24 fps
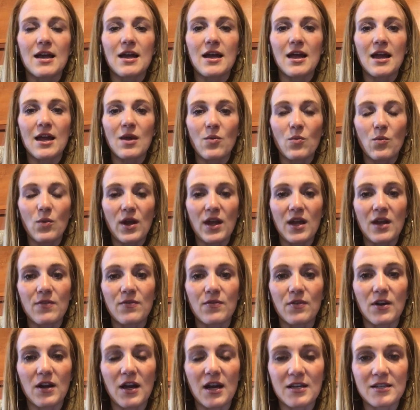a way
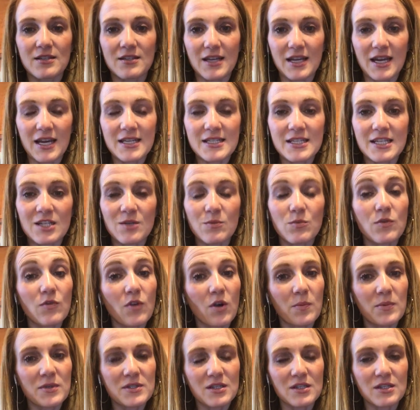for us, like I said, to move our
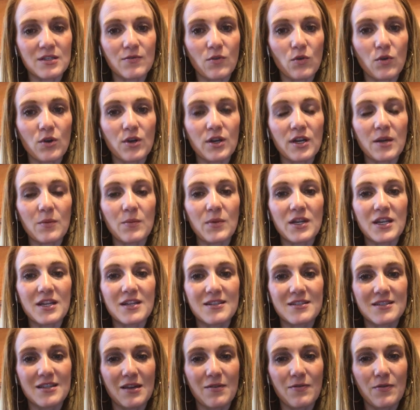business forward, and we need to
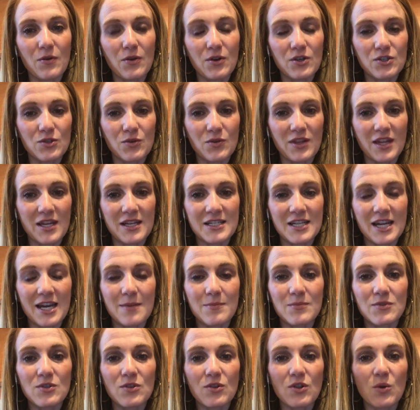stay focused during that time
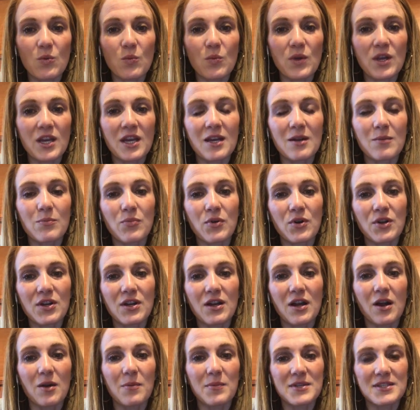so that we can put
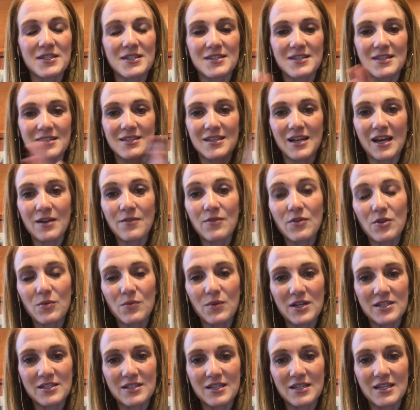our business aside for the
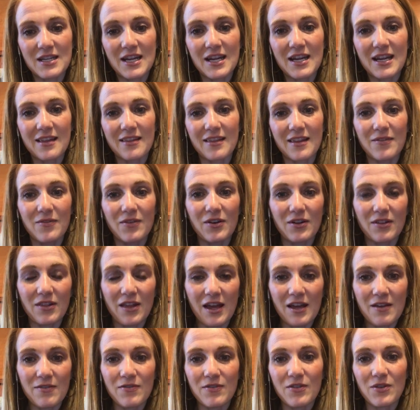rest of the day and live our
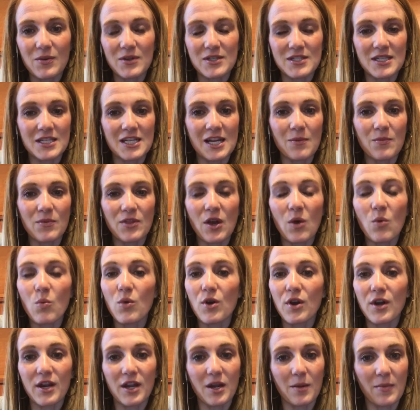life the rest of the time without
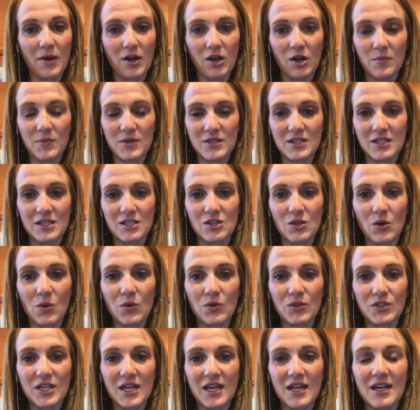worrying about our business the
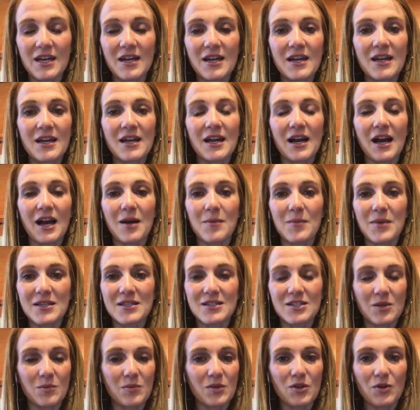whole day, and
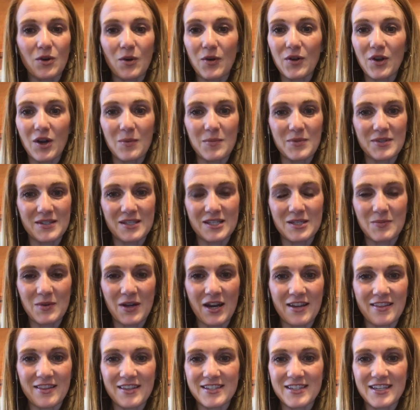still be growing our business
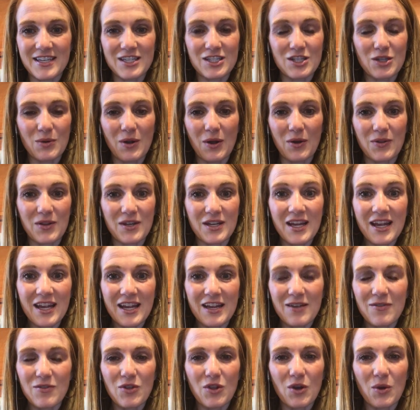behind the scenes throughout the day,
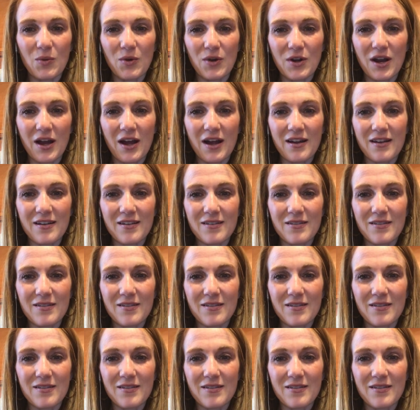even though we're not